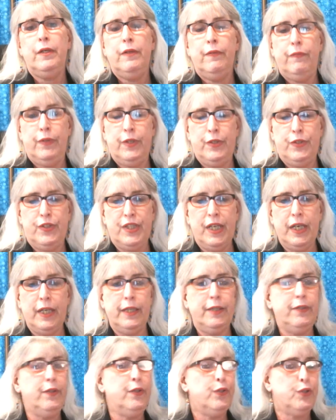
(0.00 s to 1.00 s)
The
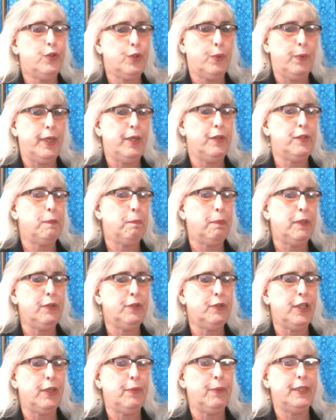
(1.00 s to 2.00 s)
Sun squares
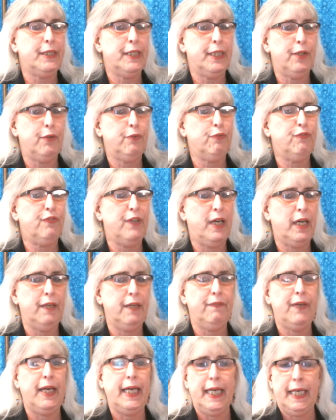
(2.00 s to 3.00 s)
Pluto at
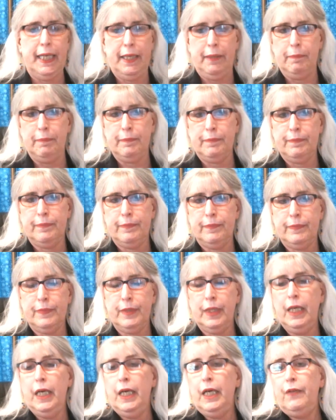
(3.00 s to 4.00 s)
10:05 a.m.
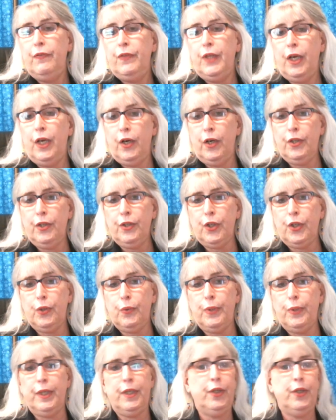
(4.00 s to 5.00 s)
The
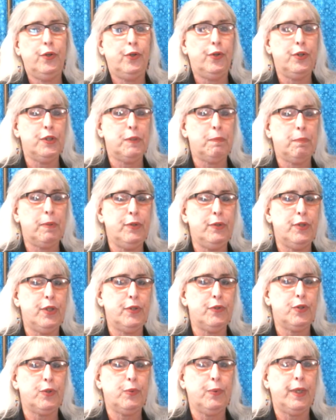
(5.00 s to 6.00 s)
ongoing Uranus-Pluto
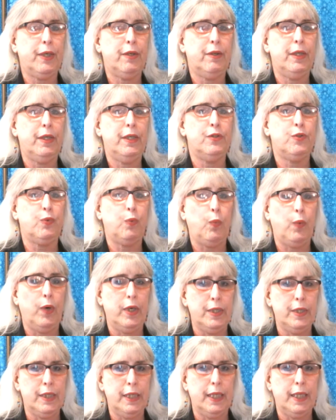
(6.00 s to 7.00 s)
square is
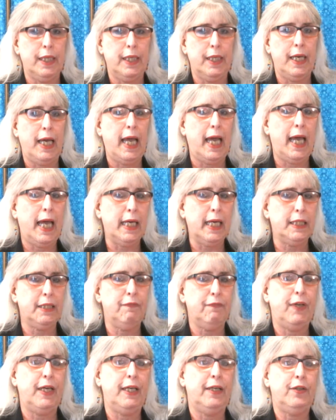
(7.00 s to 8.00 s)
once again
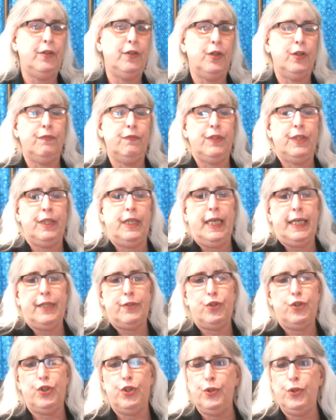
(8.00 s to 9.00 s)
activated over the
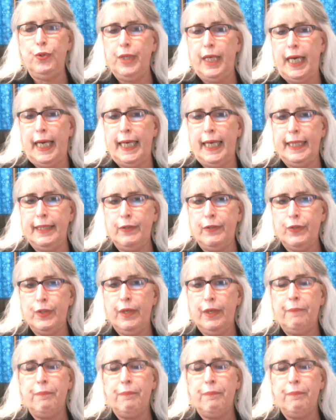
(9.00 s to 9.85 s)
next 2 days